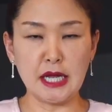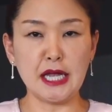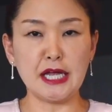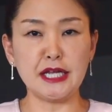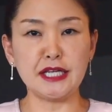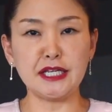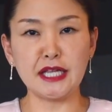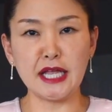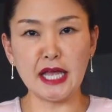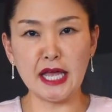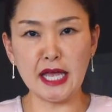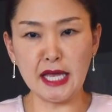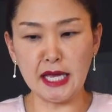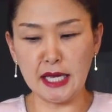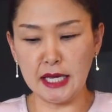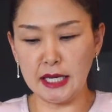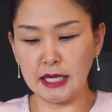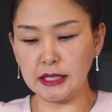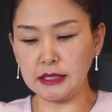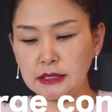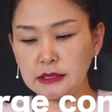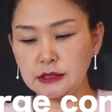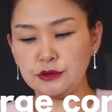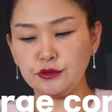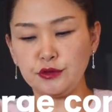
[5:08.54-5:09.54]
And
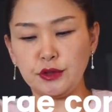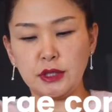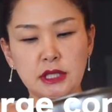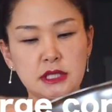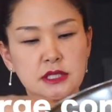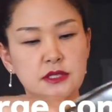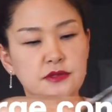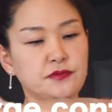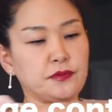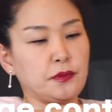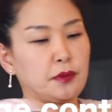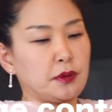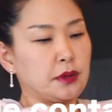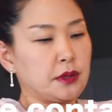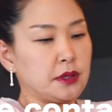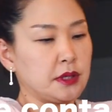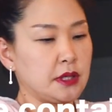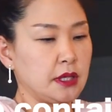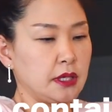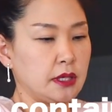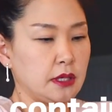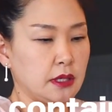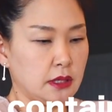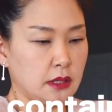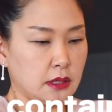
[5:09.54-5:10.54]
then transfer
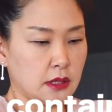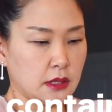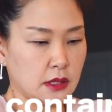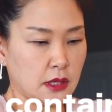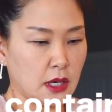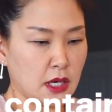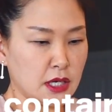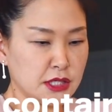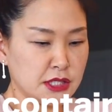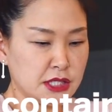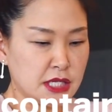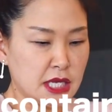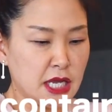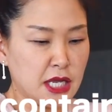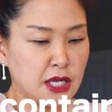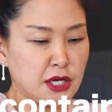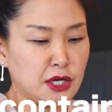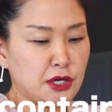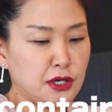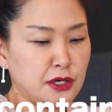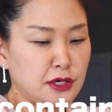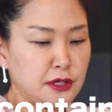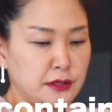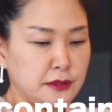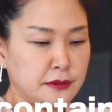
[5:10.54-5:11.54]
the
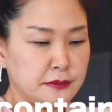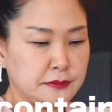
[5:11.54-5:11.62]
container.